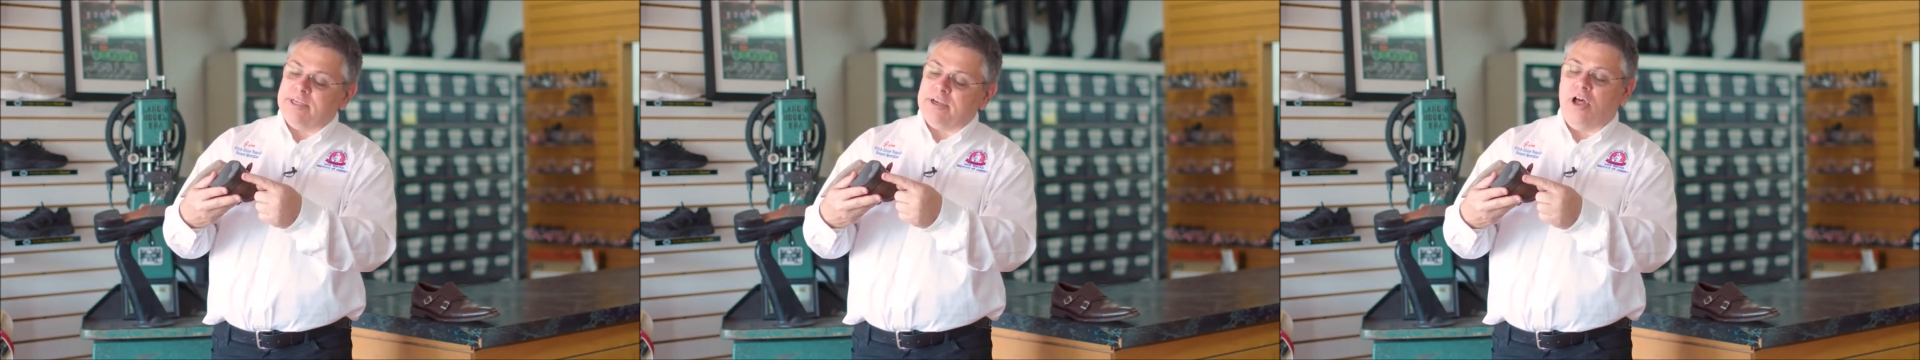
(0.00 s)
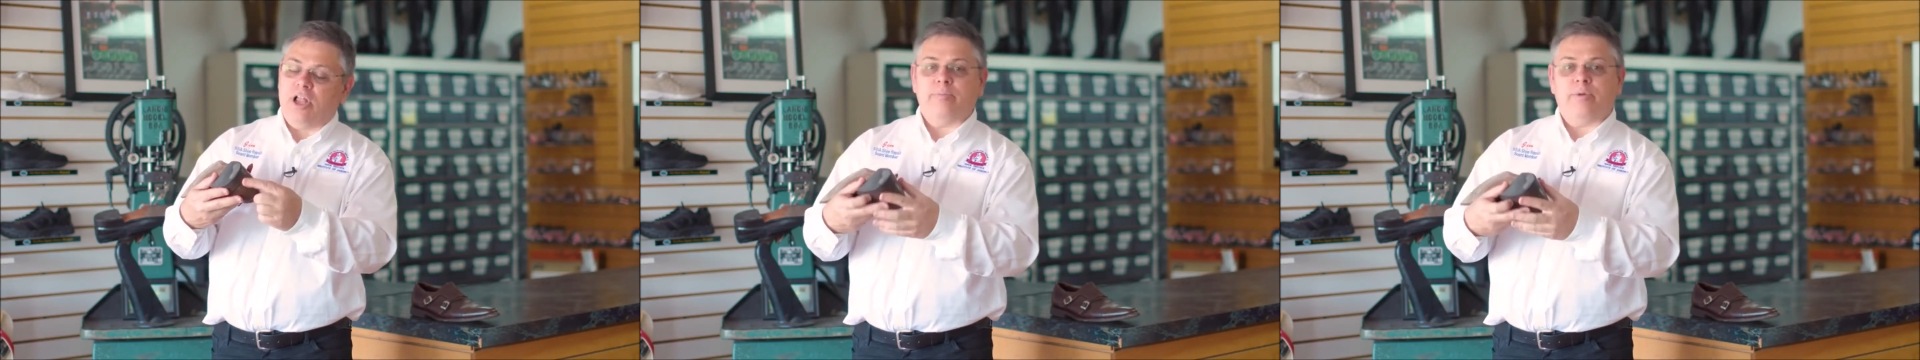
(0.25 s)
they
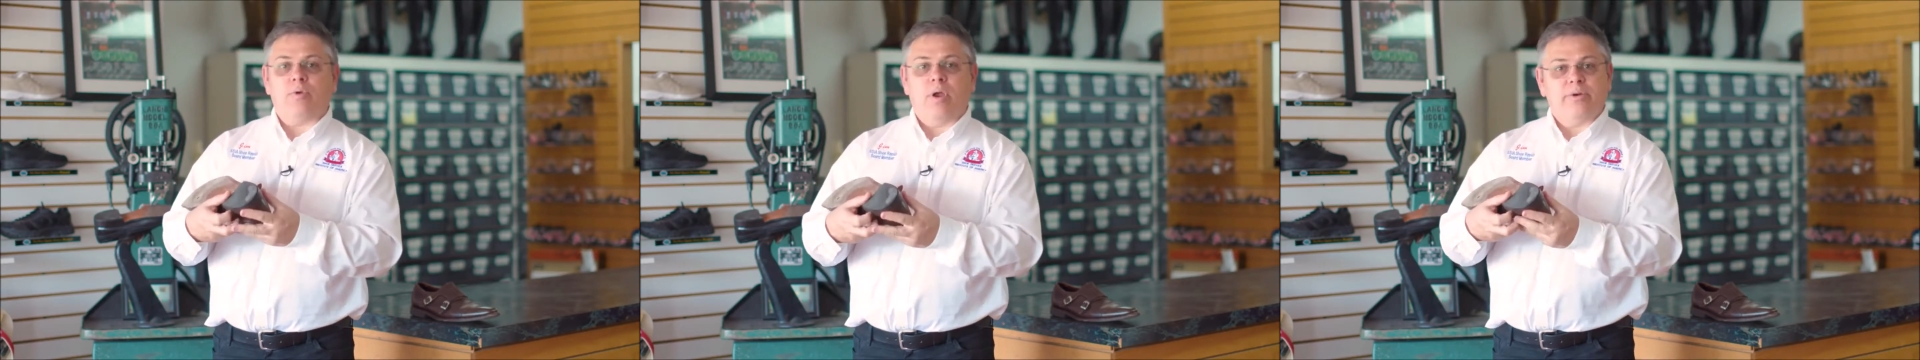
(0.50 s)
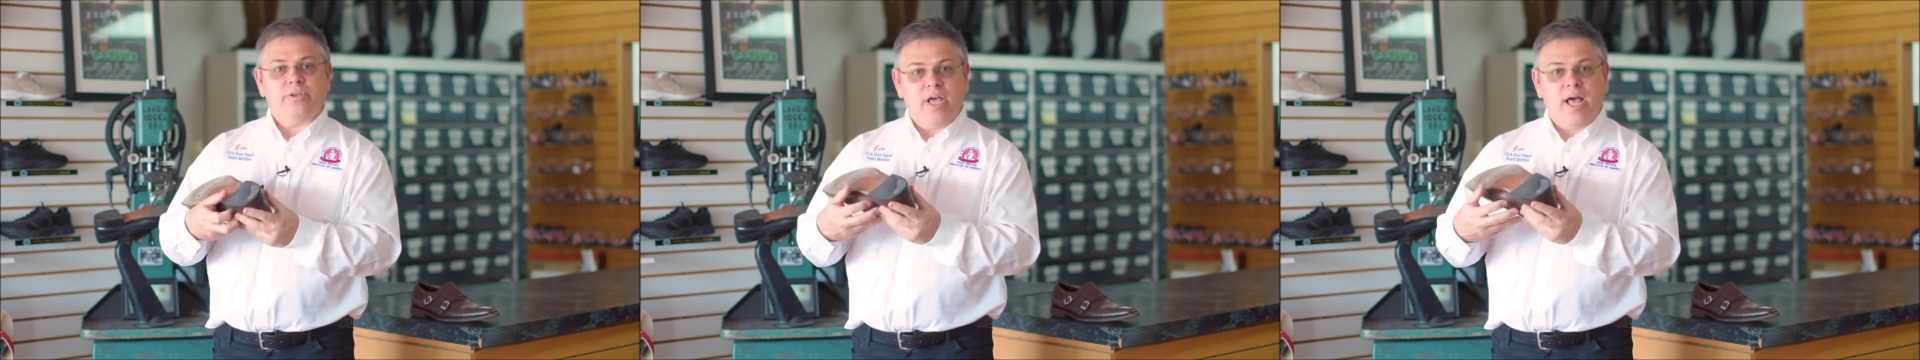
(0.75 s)
call them a
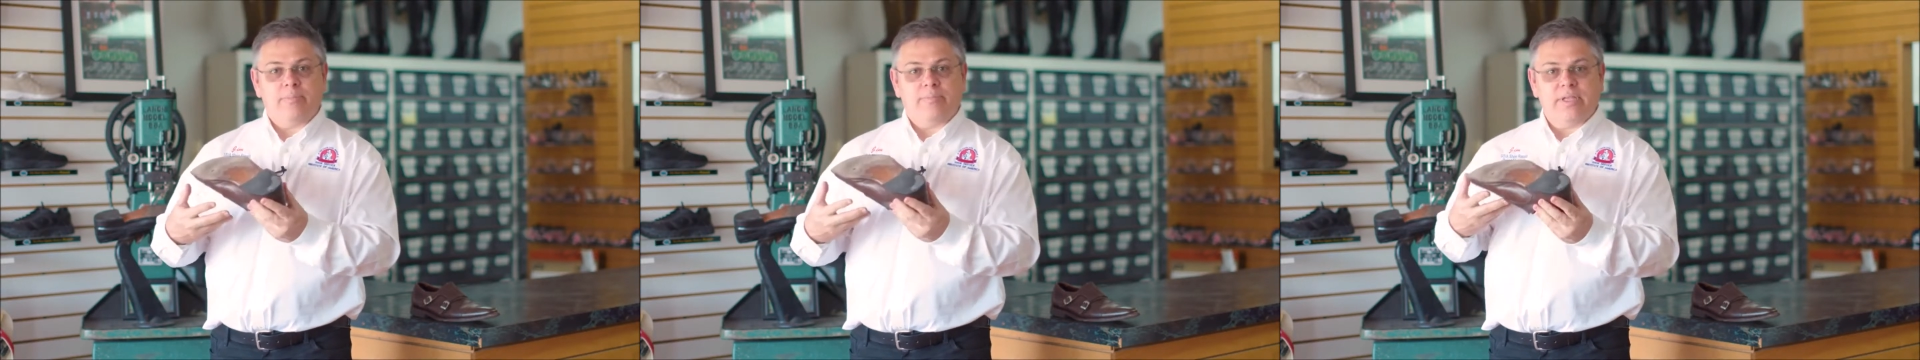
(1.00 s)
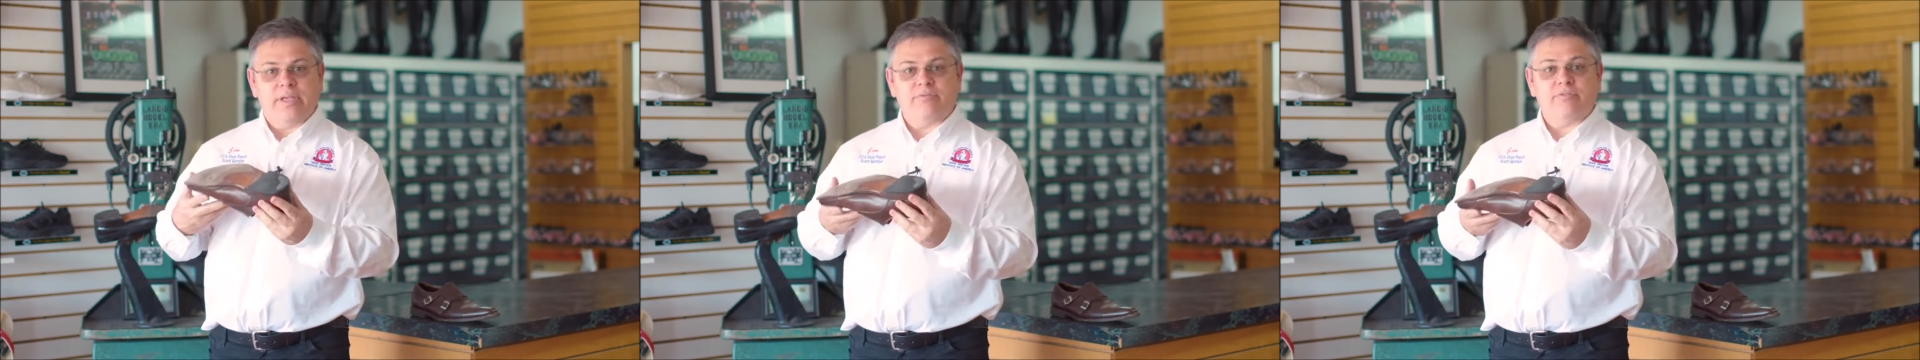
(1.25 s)
rubber top
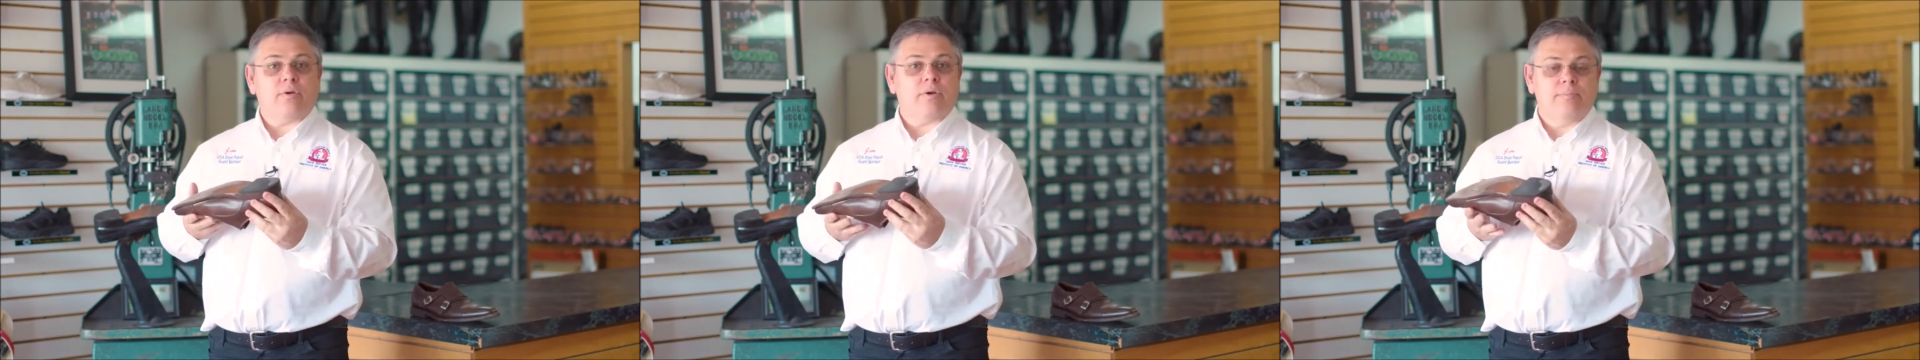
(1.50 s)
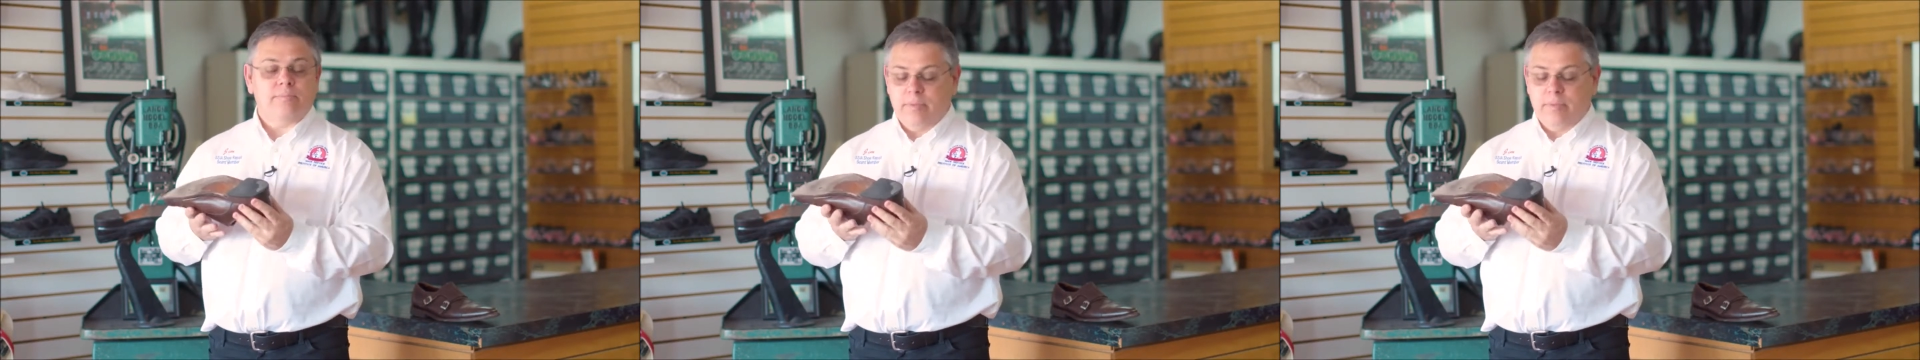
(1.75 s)
lift, or